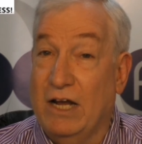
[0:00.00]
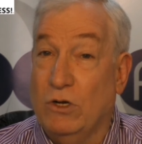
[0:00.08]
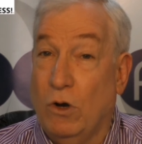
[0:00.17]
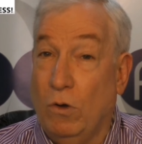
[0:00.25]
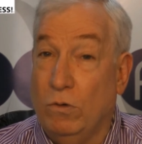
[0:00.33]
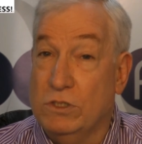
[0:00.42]
and
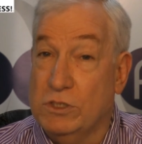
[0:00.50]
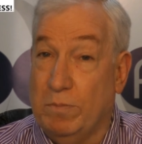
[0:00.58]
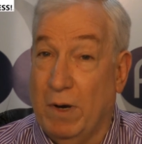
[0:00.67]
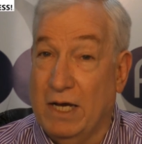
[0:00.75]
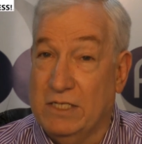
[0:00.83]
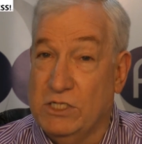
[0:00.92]
cold
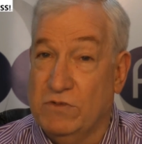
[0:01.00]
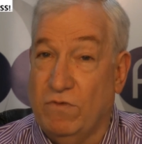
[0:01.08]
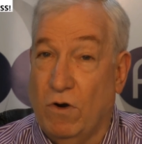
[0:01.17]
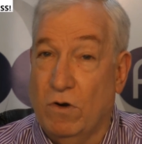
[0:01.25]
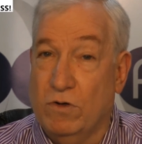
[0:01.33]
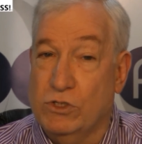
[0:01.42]
spots as
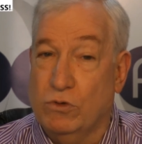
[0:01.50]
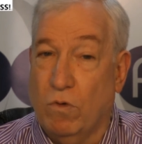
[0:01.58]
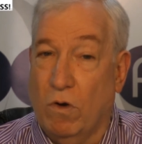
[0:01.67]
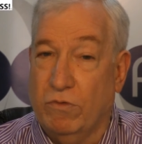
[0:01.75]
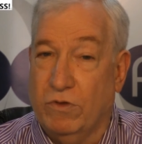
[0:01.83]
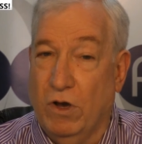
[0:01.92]
far as
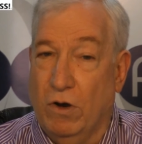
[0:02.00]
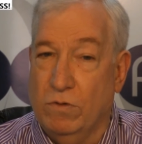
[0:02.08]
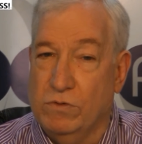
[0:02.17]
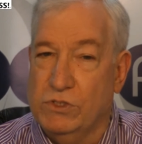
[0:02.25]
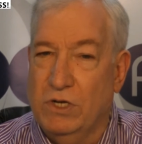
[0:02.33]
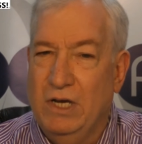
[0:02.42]
growth
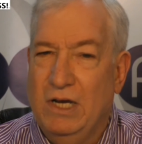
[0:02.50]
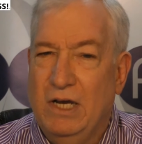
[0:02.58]
goes.